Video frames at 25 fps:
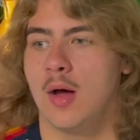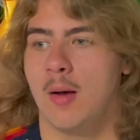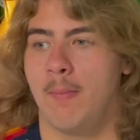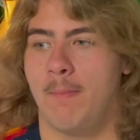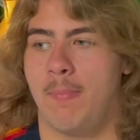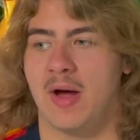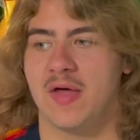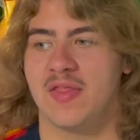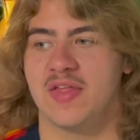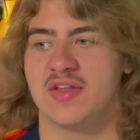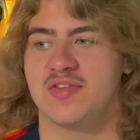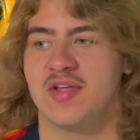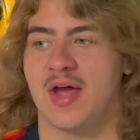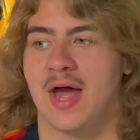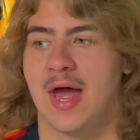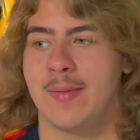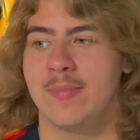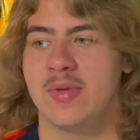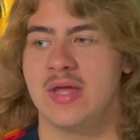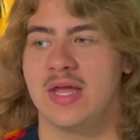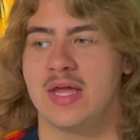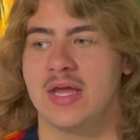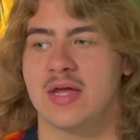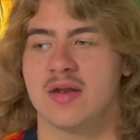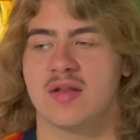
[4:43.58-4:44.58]
By the
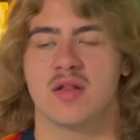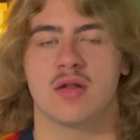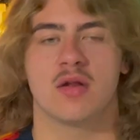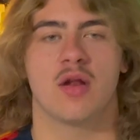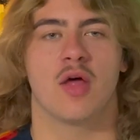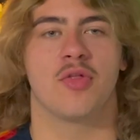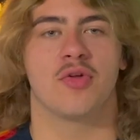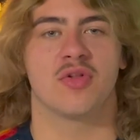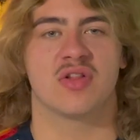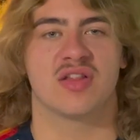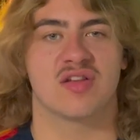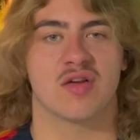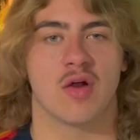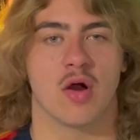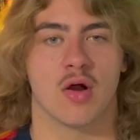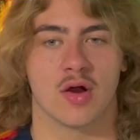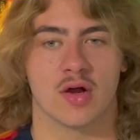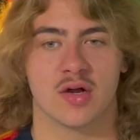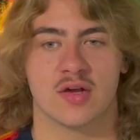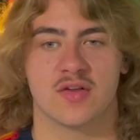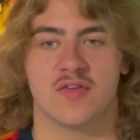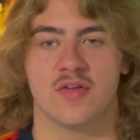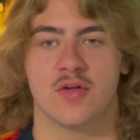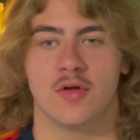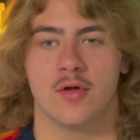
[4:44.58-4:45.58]
time he gets another
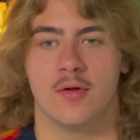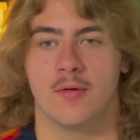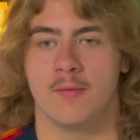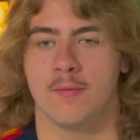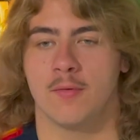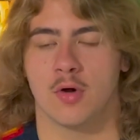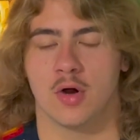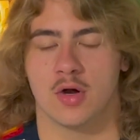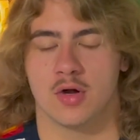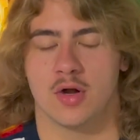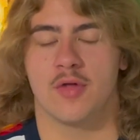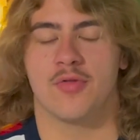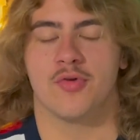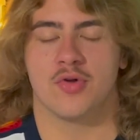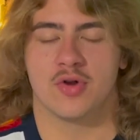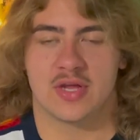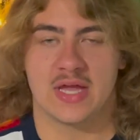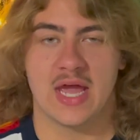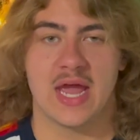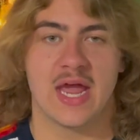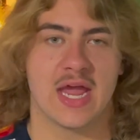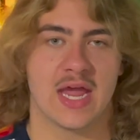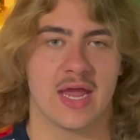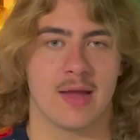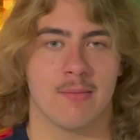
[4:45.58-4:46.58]
start or another
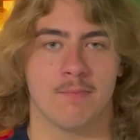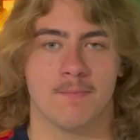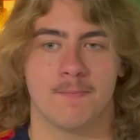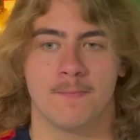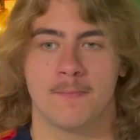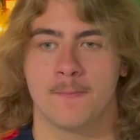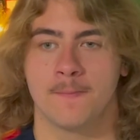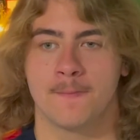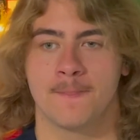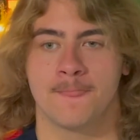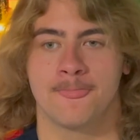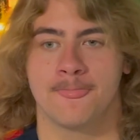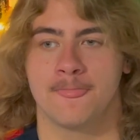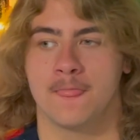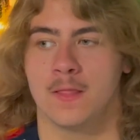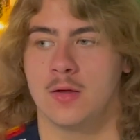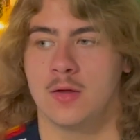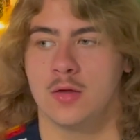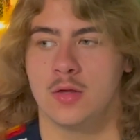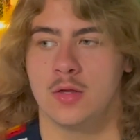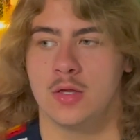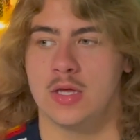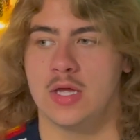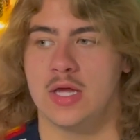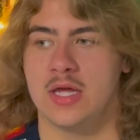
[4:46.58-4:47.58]
game,
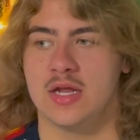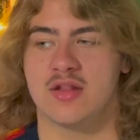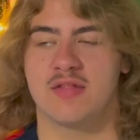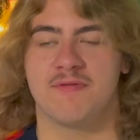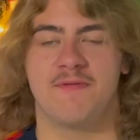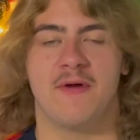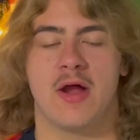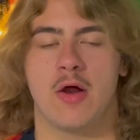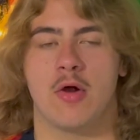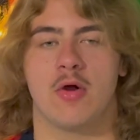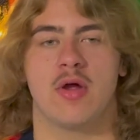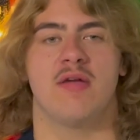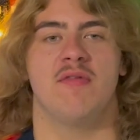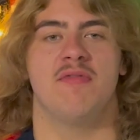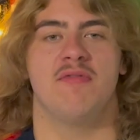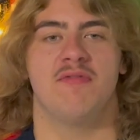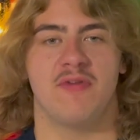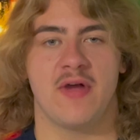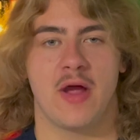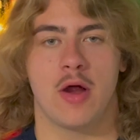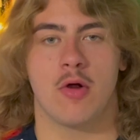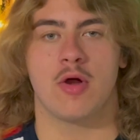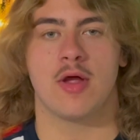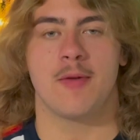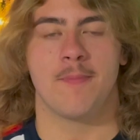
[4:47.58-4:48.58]
it's very,
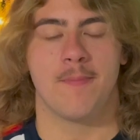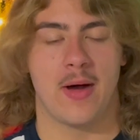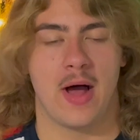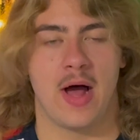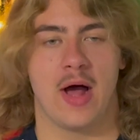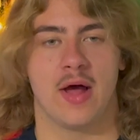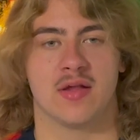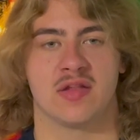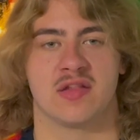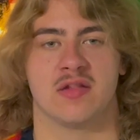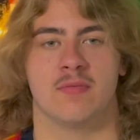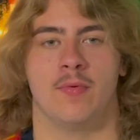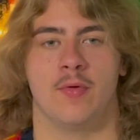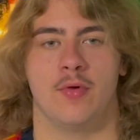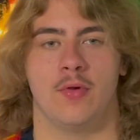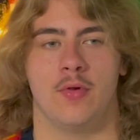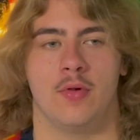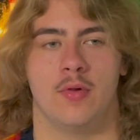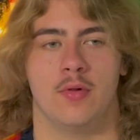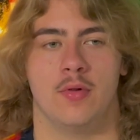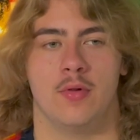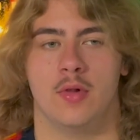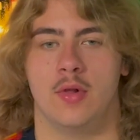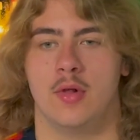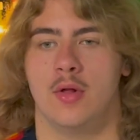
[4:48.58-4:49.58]
very possible
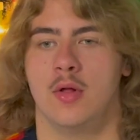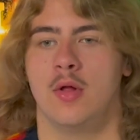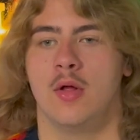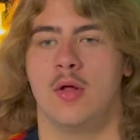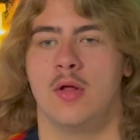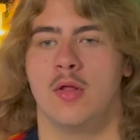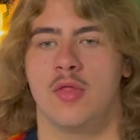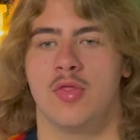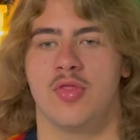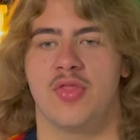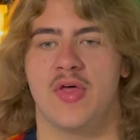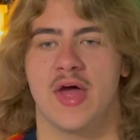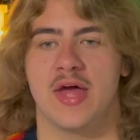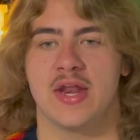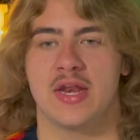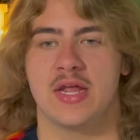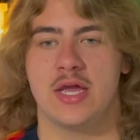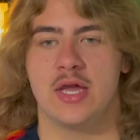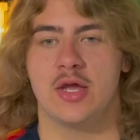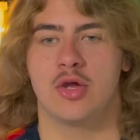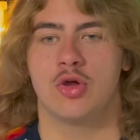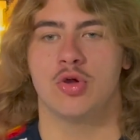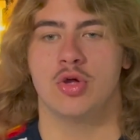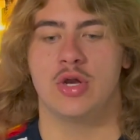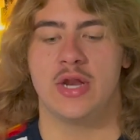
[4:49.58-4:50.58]
that
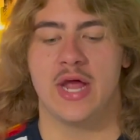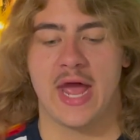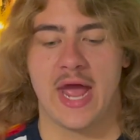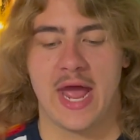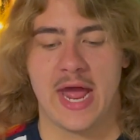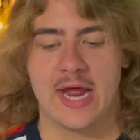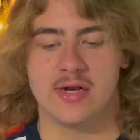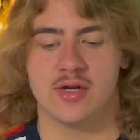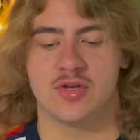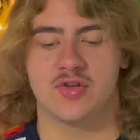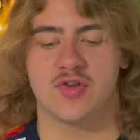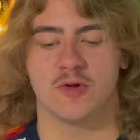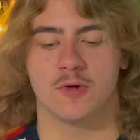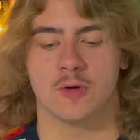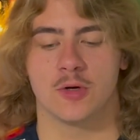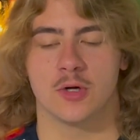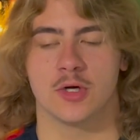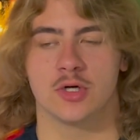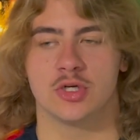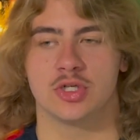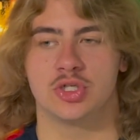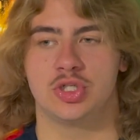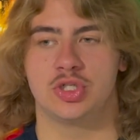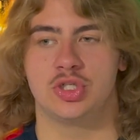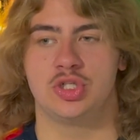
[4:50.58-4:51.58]
he could
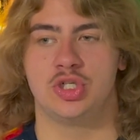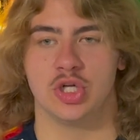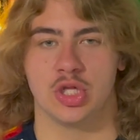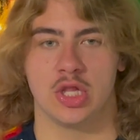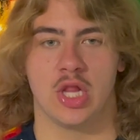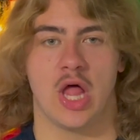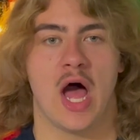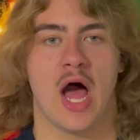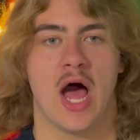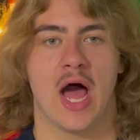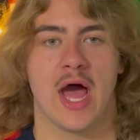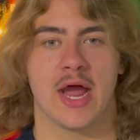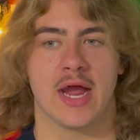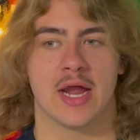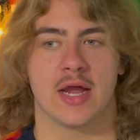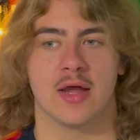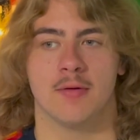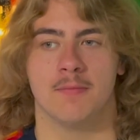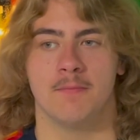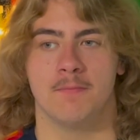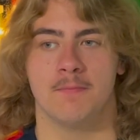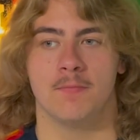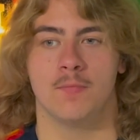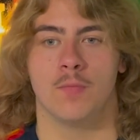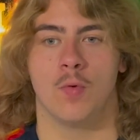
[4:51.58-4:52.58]
enter
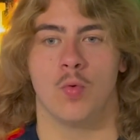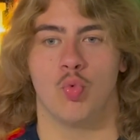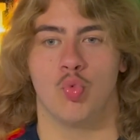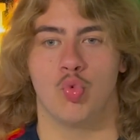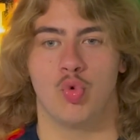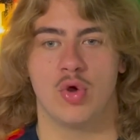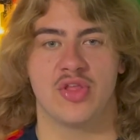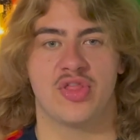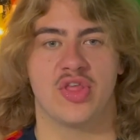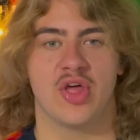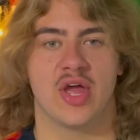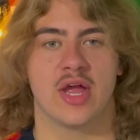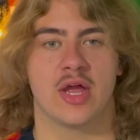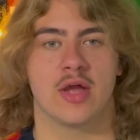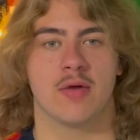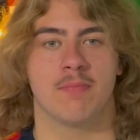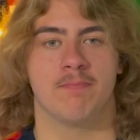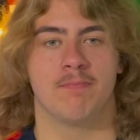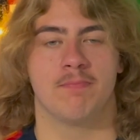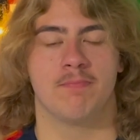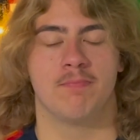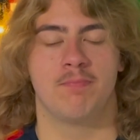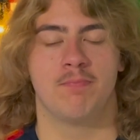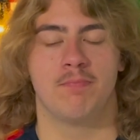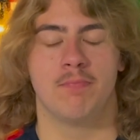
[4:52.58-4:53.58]
July with a
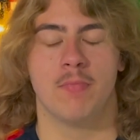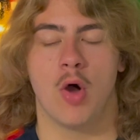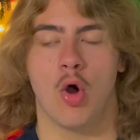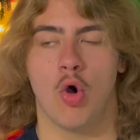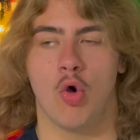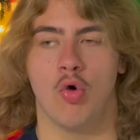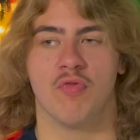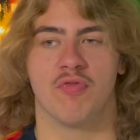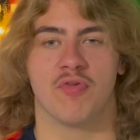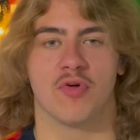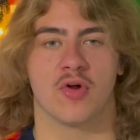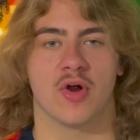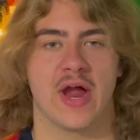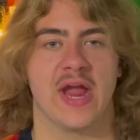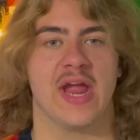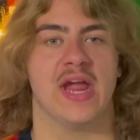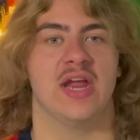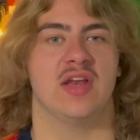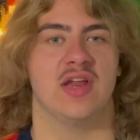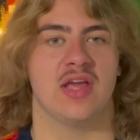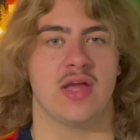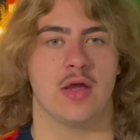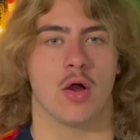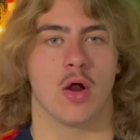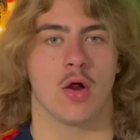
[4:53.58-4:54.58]
over
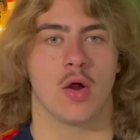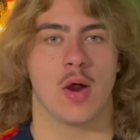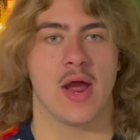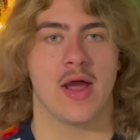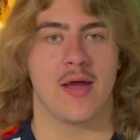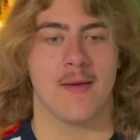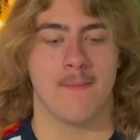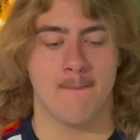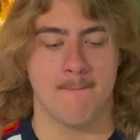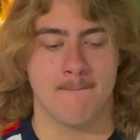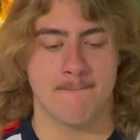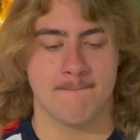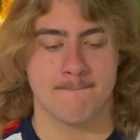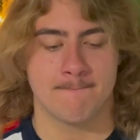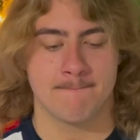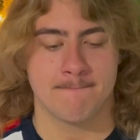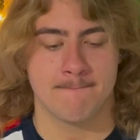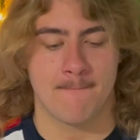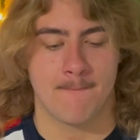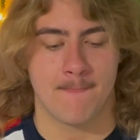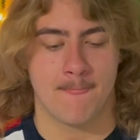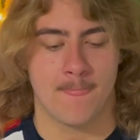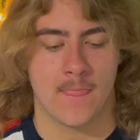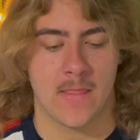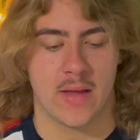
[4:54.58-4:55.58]
8 ERA.
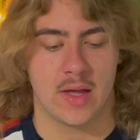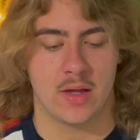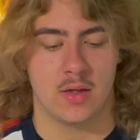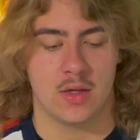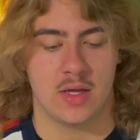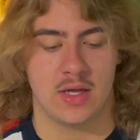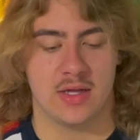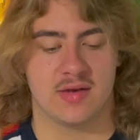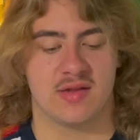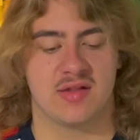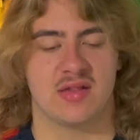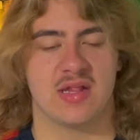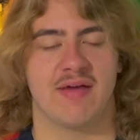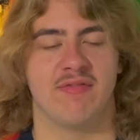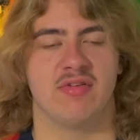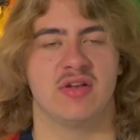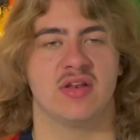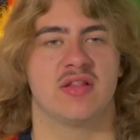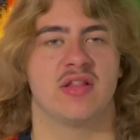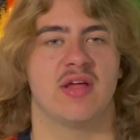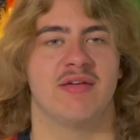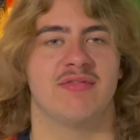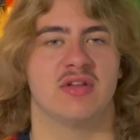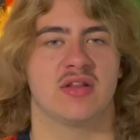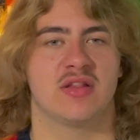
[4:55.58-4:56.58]
It's
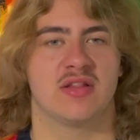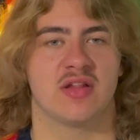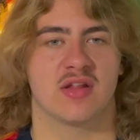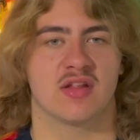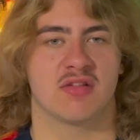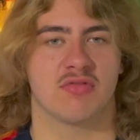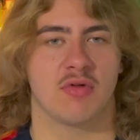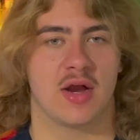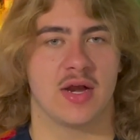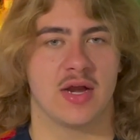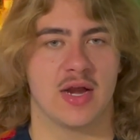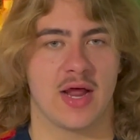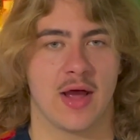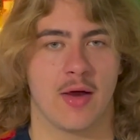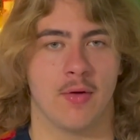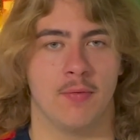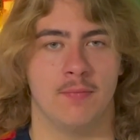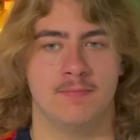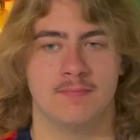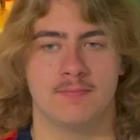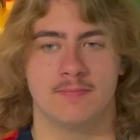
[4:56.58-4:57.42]
7.76 right now.